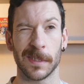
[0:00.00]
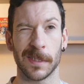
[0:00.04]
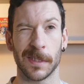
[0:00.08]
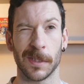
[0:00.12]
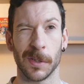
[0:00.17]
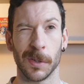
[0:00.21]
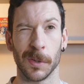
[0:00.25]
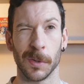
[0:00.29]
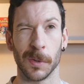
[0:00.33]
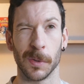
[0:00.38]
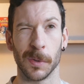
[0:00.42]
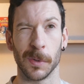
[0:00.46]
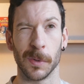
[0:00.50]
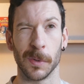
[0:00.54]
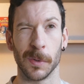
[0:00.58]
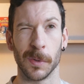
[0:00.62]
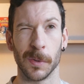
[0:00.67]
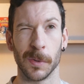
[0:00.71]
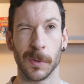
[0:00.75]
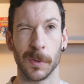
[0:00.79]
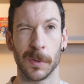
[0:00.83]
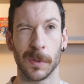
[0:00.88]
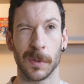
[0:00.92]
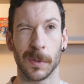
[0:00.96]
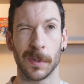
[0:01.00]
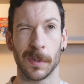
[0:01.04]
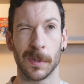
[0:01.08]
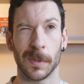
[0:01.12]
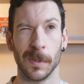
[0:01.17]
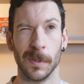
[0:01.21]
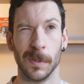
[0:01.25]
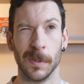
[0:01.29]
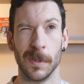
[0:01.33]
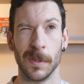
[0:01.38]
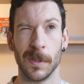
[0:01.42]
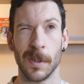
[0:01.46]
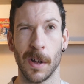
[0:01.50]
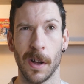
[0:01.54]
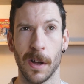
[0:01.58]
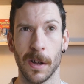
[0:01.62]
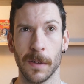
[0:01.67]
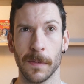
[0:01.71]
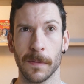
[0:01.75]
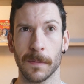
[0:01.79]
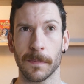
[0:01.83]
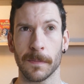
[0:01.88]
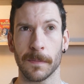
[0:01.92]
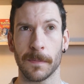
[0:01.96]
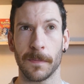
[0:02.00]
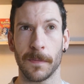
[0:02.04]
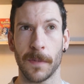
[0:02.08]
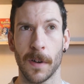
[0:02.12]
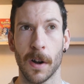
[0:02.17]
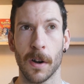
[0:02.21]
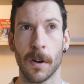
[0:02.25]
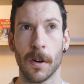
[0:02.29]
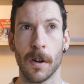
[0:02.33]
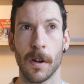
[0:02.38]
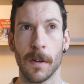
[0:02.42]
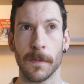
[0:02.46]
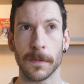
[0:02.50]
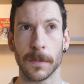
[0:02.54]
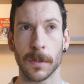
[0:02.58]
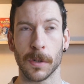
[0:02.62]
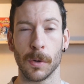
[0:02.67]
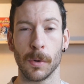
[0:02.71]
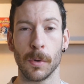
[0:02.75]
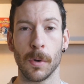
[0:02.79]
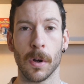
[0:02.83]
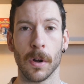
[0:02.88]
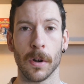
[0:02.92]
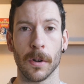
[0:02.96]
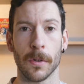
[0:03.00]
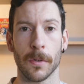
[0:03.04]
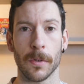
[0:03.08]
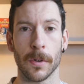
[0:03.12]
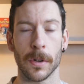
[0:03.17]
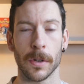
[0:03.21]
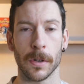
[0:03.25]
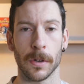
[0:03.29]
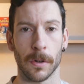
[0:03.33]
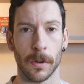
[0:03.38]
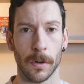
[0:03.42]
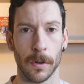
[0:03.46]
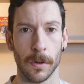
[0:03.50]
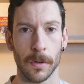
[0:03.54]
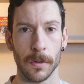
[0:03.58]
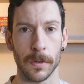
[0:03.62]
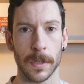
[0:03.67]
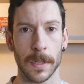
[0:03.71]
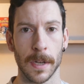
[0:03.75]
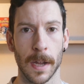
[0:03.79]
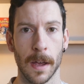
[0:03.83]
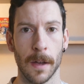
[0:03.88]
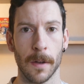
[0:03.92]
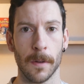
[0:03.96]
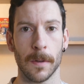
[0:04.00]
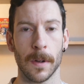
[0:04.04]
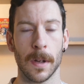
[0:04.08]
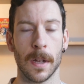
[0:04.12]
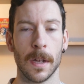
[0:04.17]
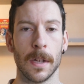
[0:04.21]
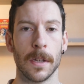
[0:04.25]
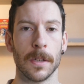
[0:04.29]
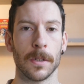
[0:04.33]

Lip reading: to not far off 200 euros now.